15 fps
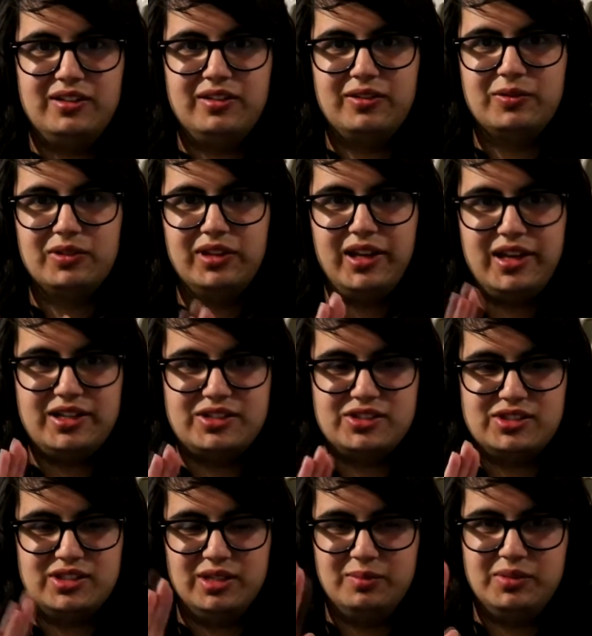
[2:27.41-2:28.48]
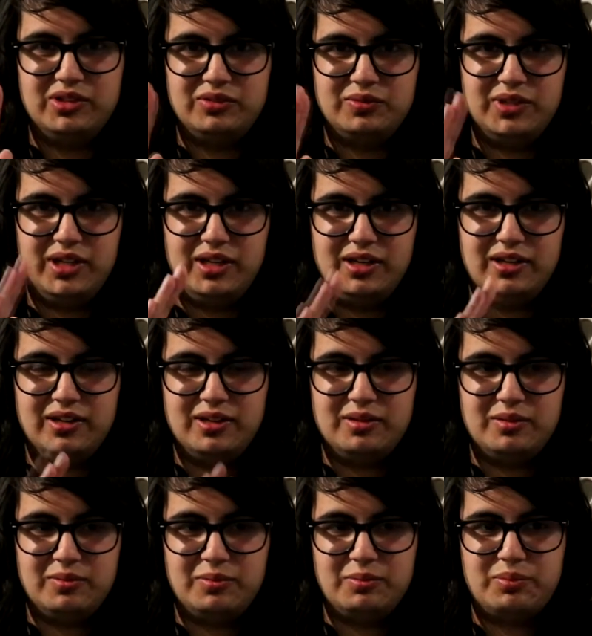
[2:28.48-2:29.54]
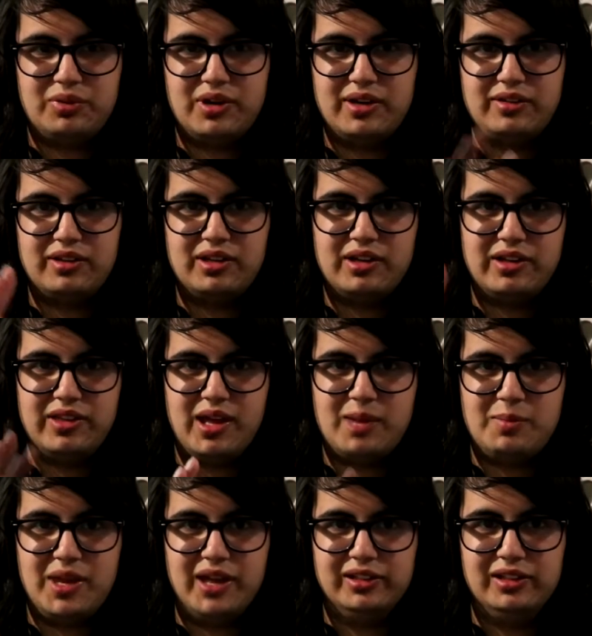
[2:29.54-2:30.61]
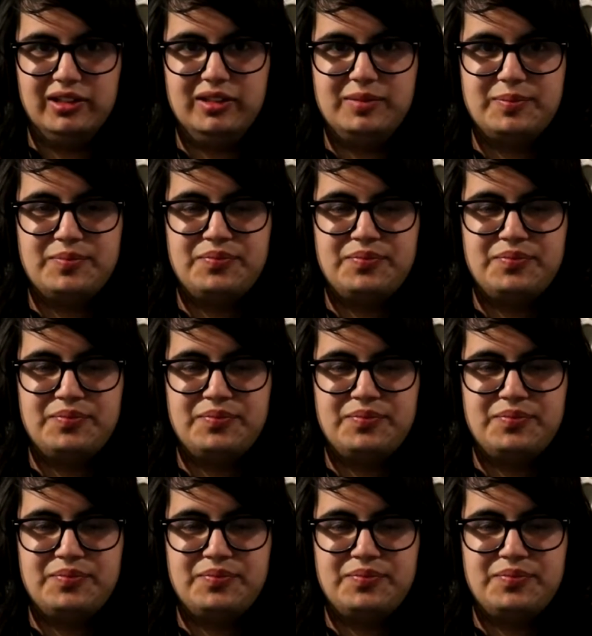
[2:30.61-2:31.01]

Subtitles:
the relationship between pressing on that pedal